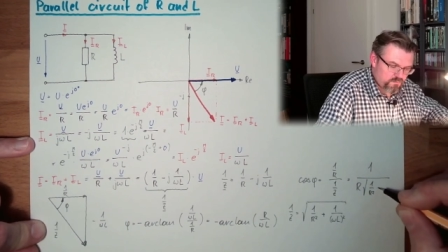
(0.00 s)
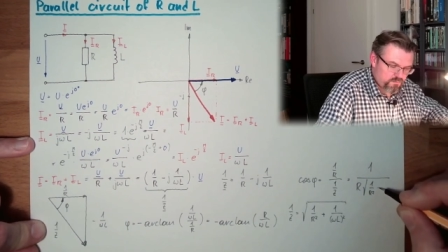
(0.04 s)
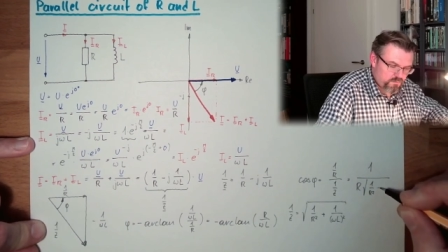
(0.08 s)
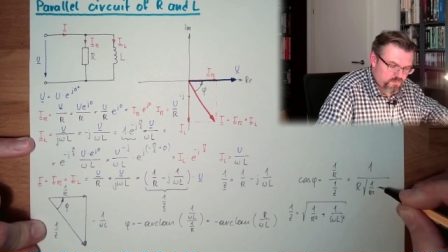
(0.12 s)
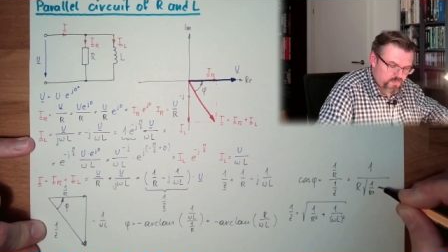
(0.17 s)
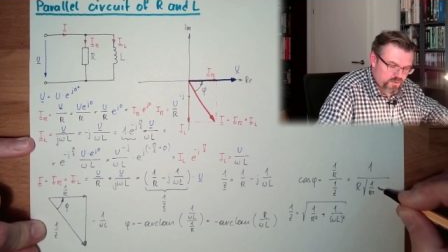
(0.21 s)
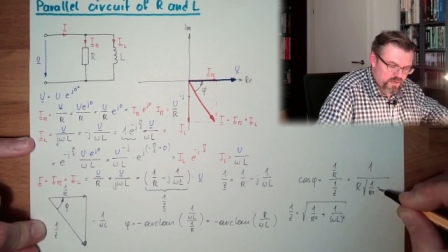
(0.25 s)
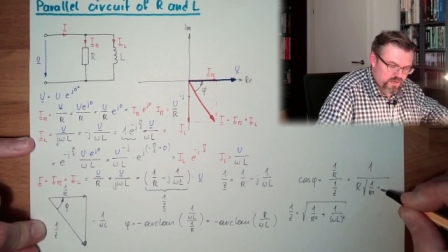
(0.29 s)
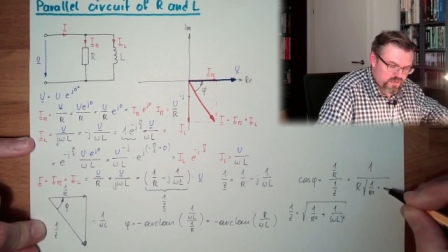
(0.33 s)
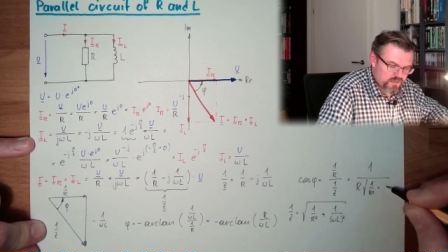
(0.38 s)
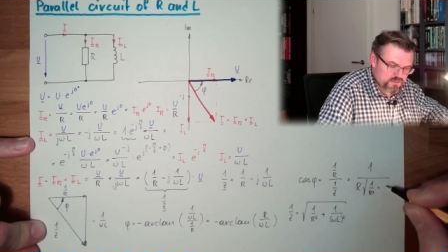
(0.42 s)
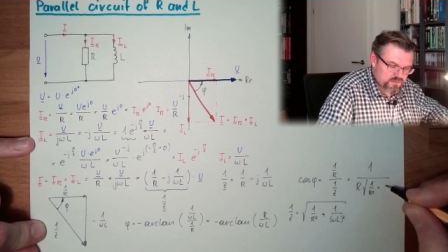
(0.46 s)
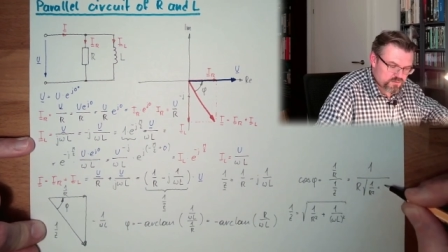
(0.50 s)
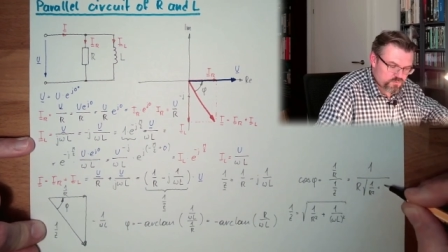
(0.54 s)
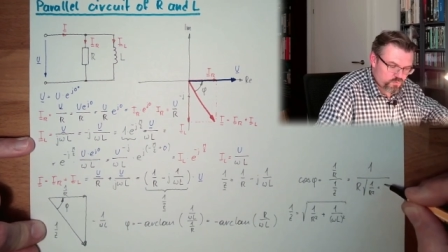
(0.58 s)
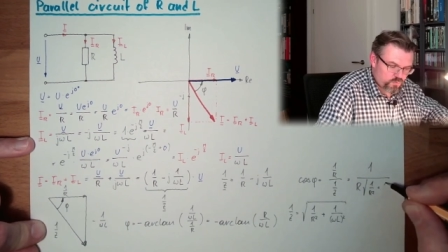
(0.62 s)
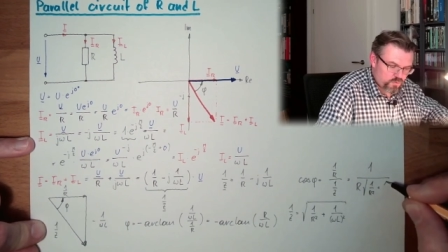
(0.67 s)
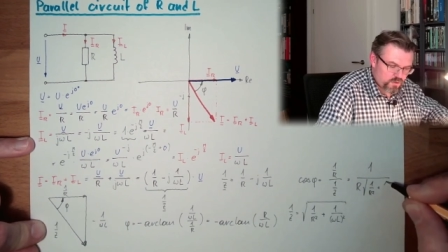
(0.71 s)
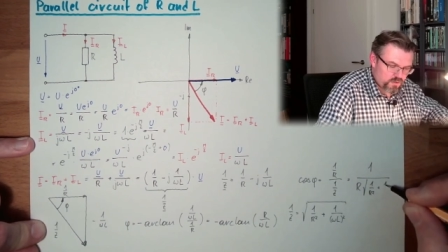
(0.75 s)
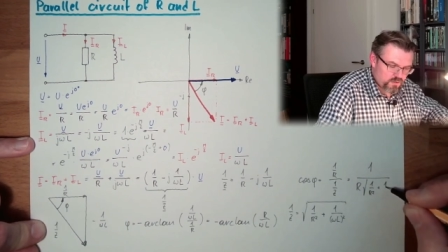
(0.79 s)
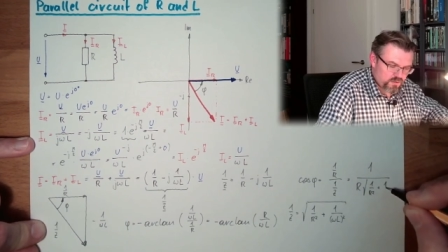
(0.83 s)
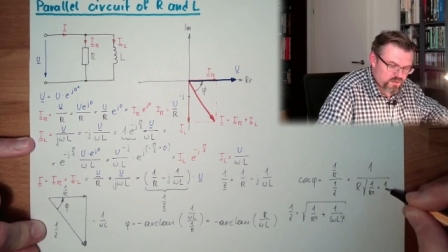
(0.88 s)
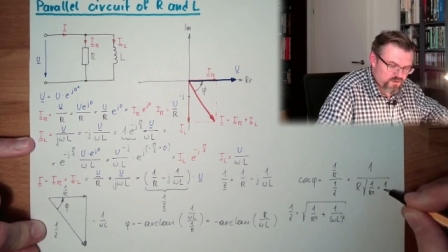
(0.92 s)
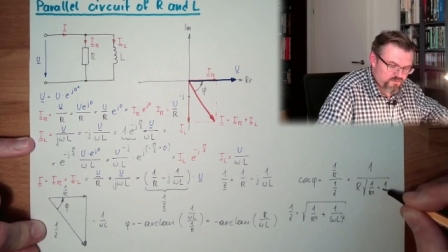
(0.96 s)
plus
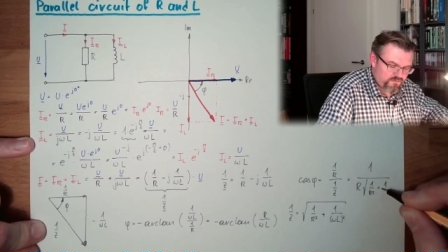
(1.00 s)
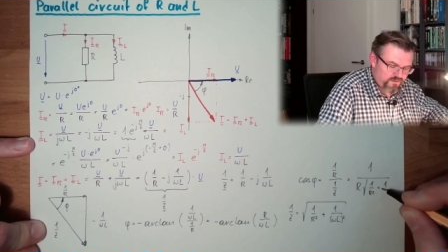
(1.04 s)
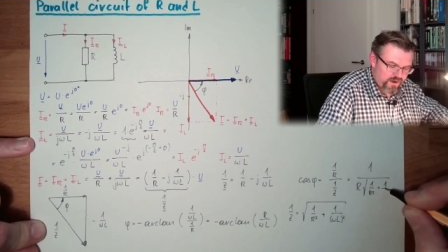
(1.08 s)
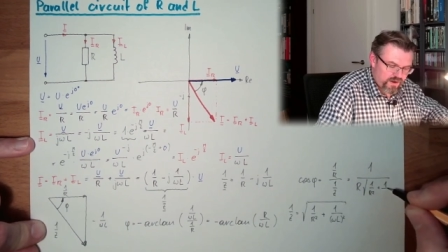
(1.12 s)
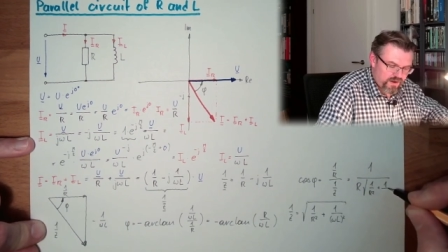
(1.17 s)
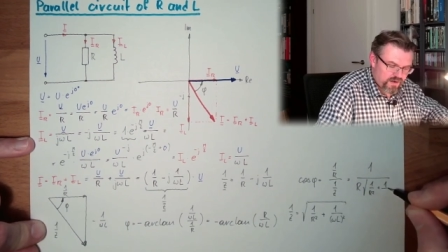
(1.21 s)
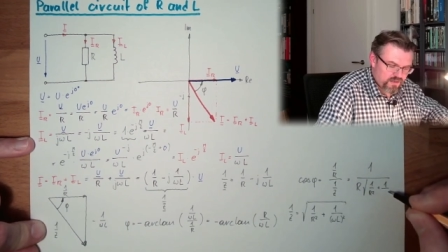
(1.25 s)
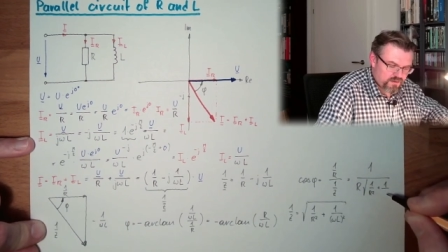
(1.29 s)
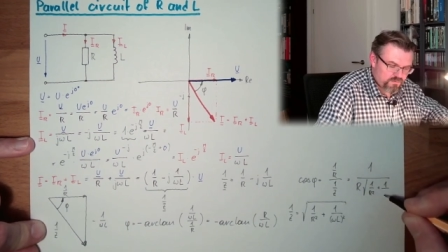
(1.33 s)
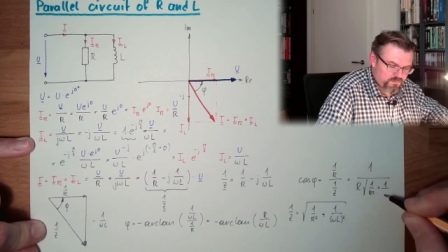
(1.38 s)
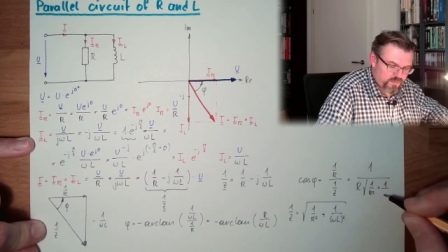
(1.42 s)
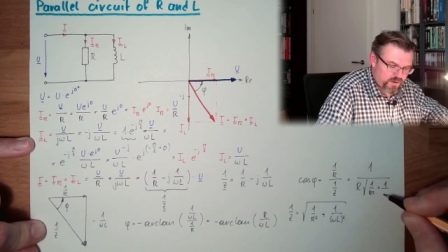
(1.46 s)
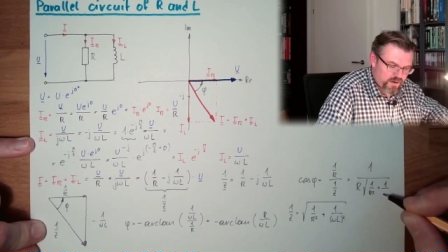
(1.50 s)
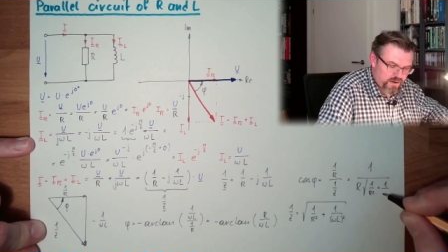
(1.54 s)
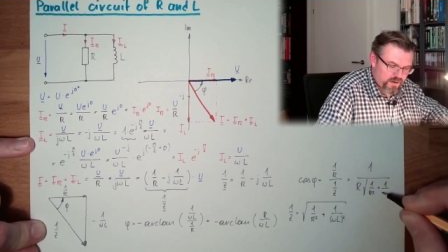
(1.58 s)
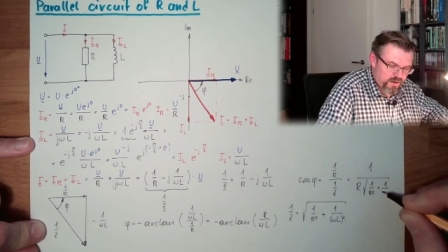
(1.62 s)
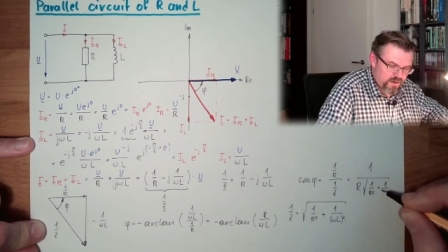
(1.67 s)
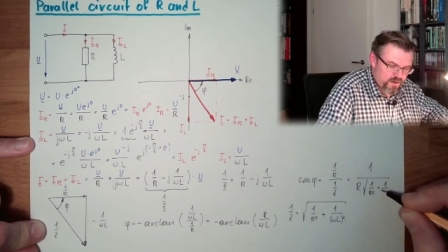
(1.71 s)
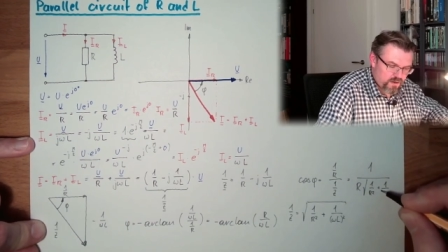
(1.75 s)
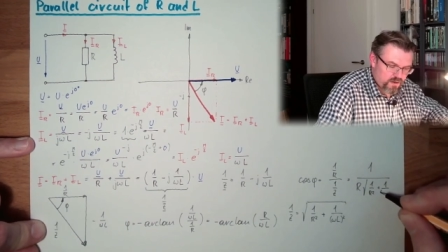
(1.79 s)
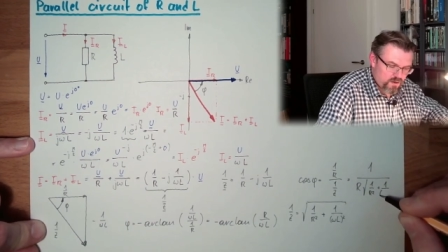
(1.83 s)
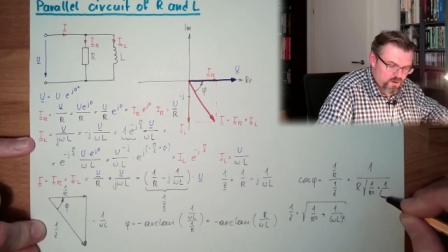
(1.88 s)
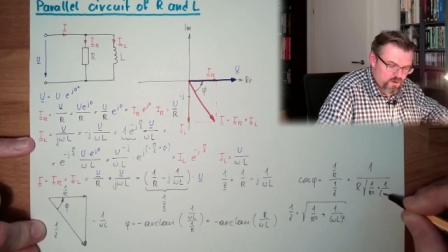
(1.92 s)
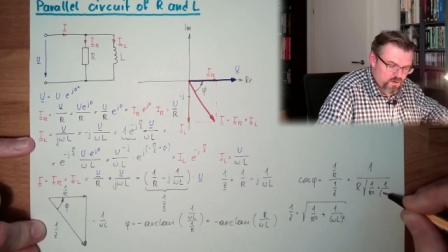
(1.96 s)
1 divided by